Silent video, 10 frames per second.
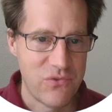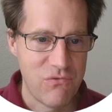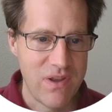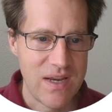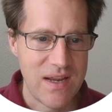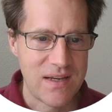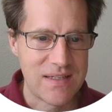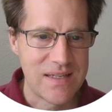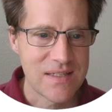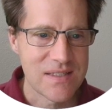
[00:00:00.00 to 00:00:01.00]
for running out
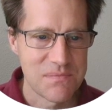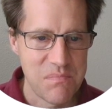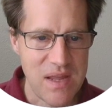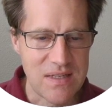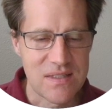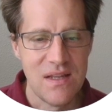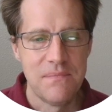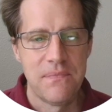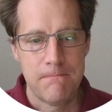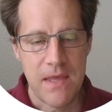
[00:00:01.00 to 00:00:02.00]
of disk space
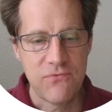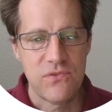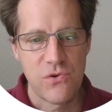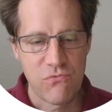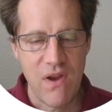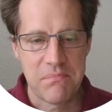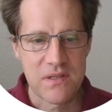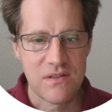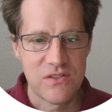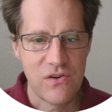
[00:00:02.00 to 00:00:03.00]
if your
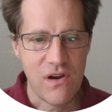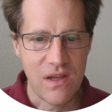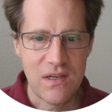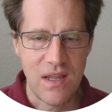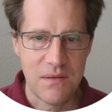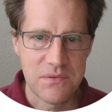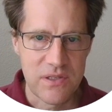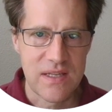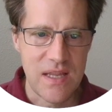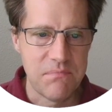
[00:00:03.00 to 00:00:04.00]
replicas are unable
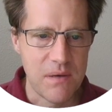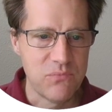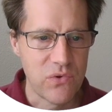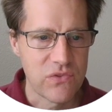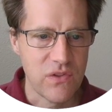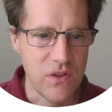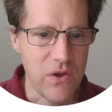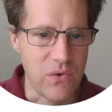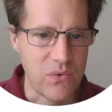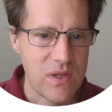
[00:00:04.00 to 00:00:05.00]
to keep up with the
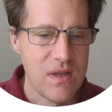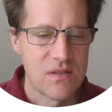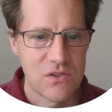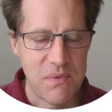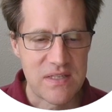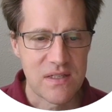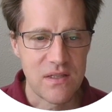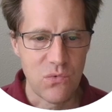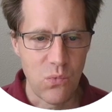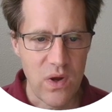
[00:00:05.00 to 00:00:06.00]
load. So
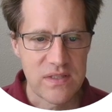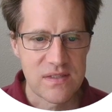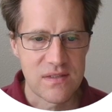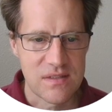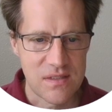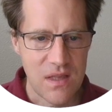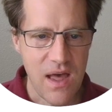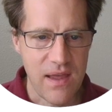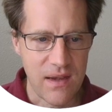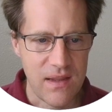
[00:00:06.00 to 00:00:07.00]
basically, once the
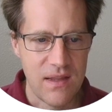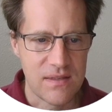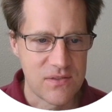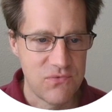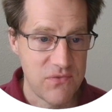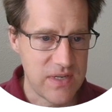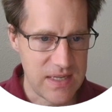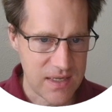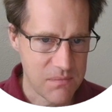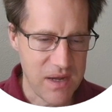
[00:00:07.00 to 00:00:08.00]
slot hits 50
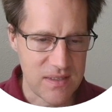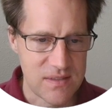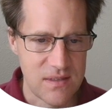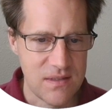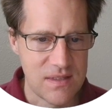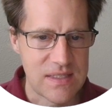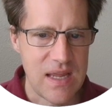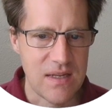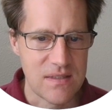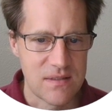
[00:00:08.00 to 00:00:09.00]
gigabytes in this
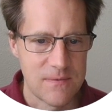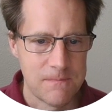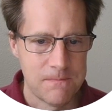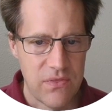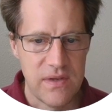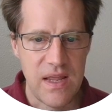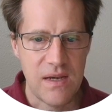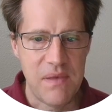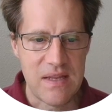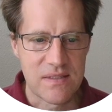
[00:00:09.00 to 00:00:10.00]
case, the
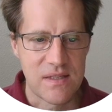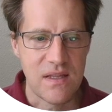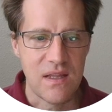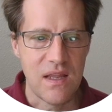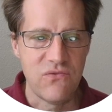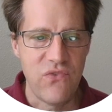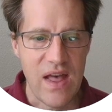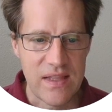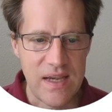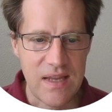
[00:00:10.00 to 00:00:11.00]
database
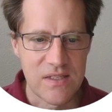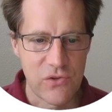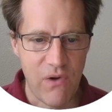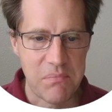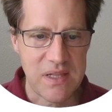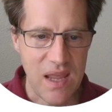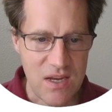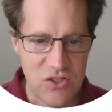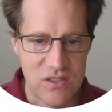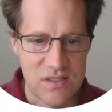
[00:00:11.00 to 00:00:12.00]
invalidates the
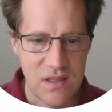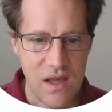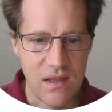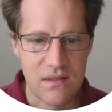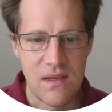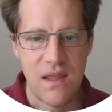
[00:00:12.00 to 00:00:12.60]
replication slot